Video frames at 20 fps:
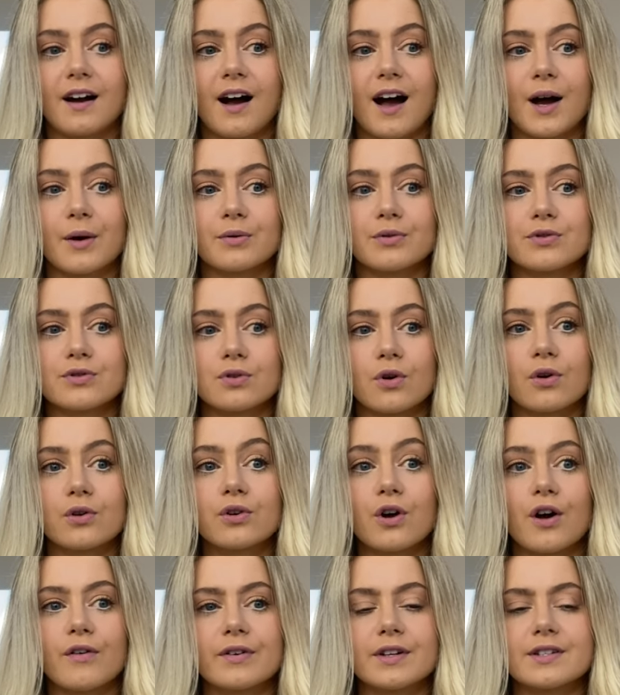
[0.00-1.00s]
I was so
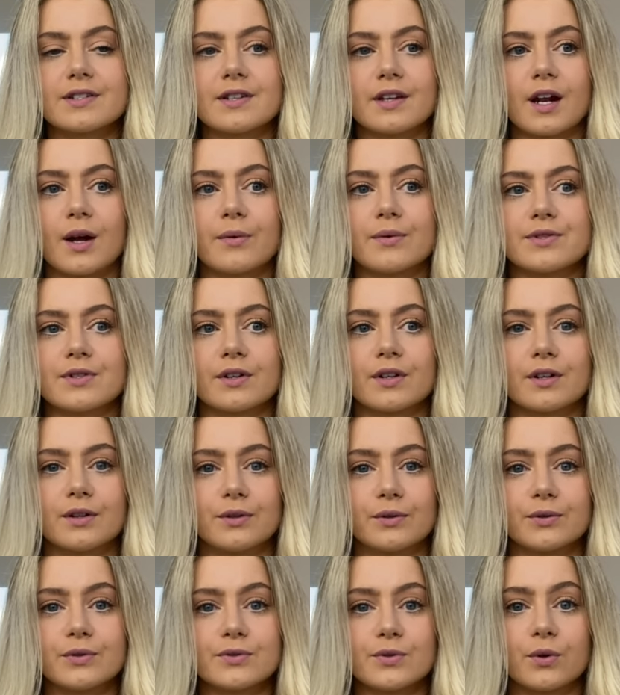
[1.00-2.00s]
nervous that I was gonna
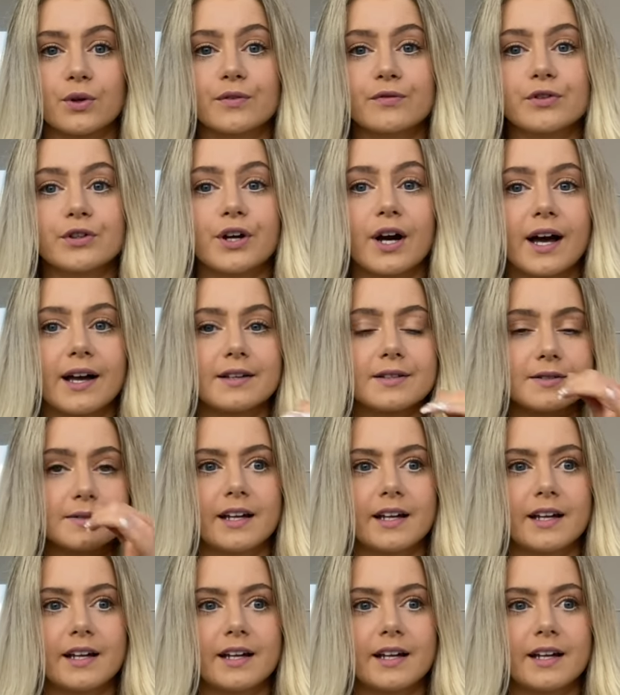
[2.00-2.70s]
lose all of you guys.